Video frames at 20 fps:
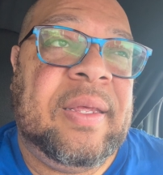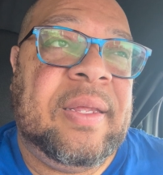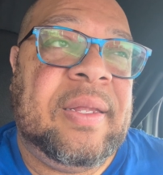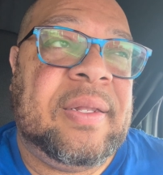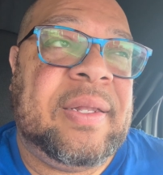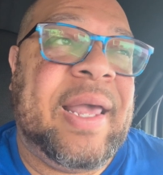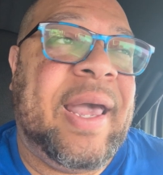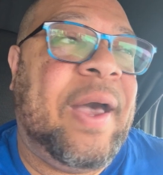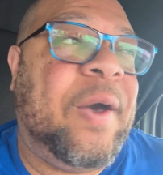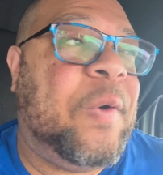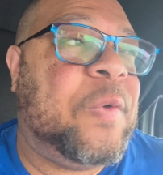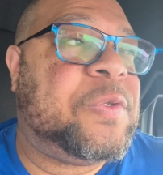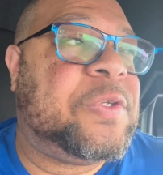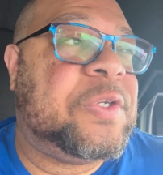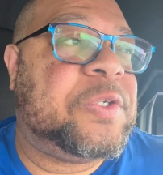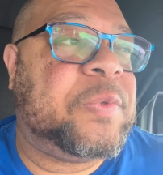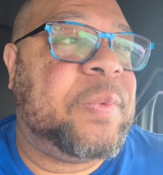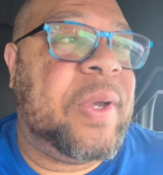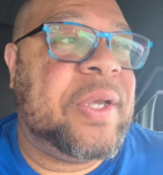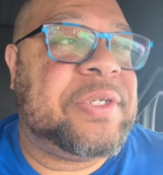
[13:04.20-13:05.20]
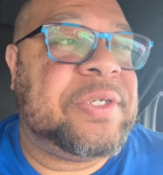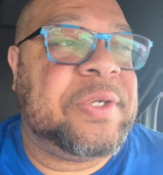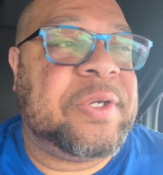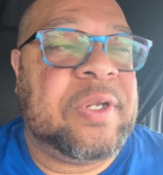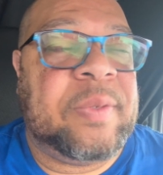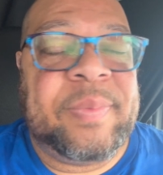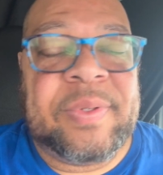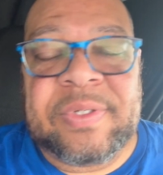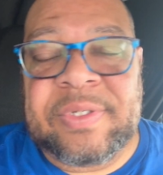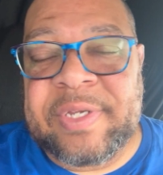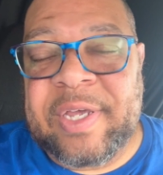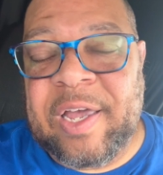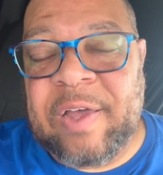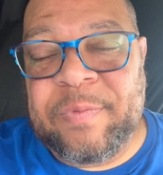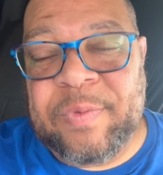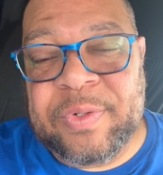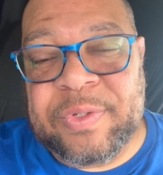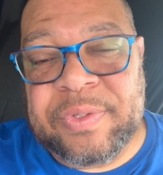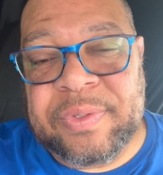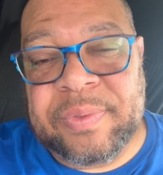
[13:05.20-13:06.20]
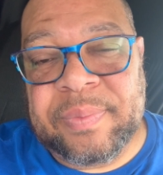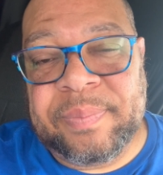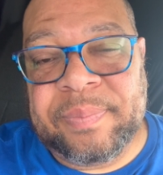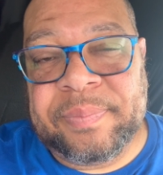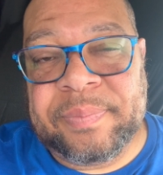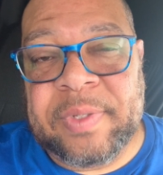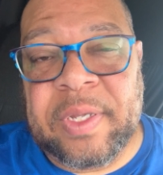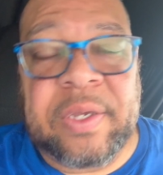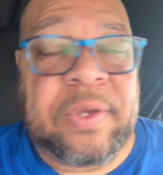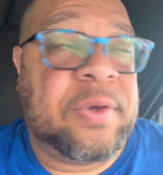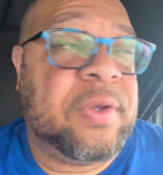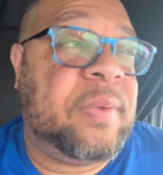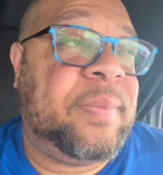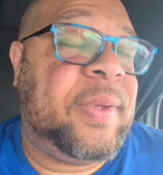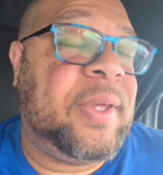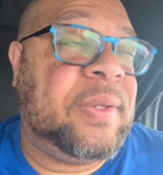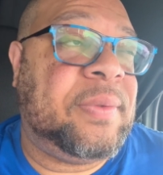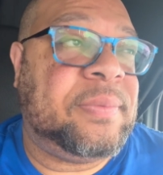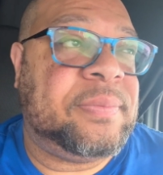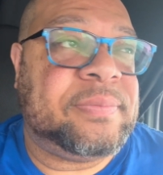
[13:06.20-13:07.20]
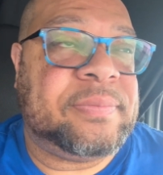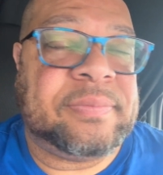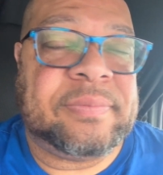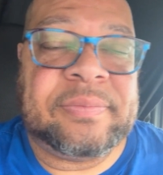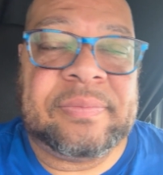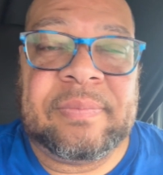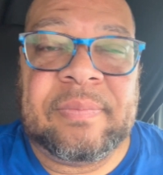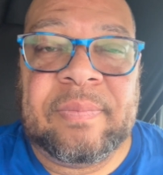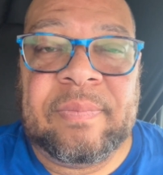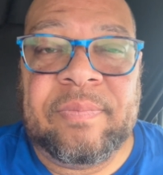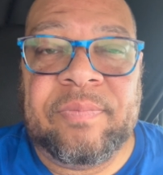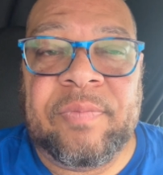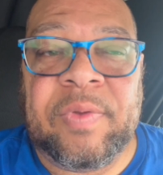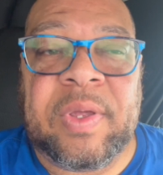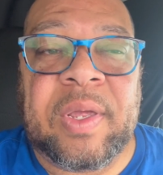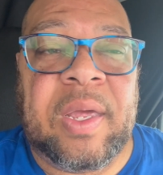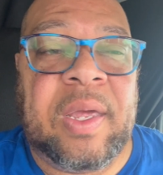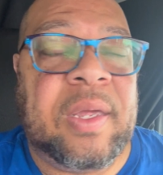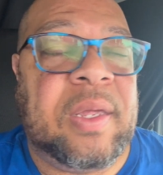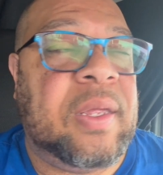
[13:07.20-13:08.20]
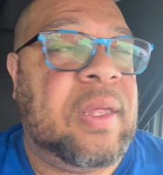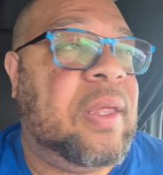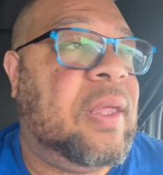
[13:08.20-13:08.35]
That whole situation could have been salvaged. It could have been. Okay,